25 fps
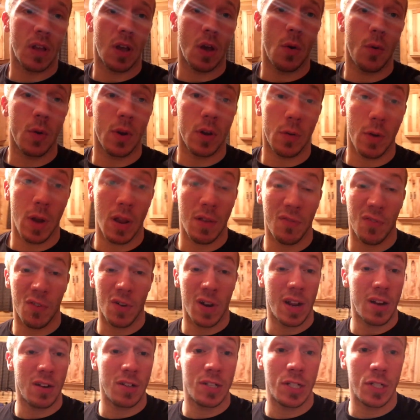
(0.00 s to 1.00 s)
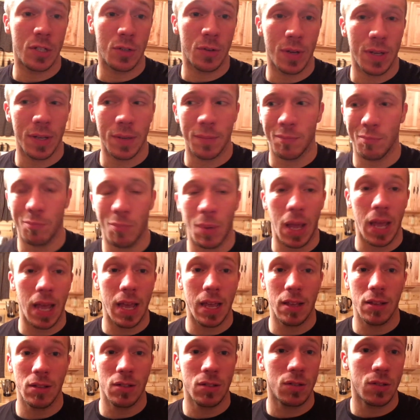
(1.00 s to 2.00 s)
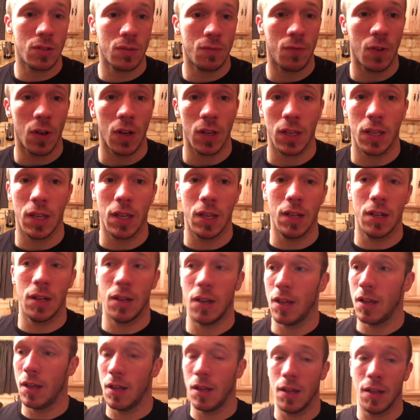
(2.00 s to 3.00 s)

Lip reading: going rate for an energy drink. Bangs fucking...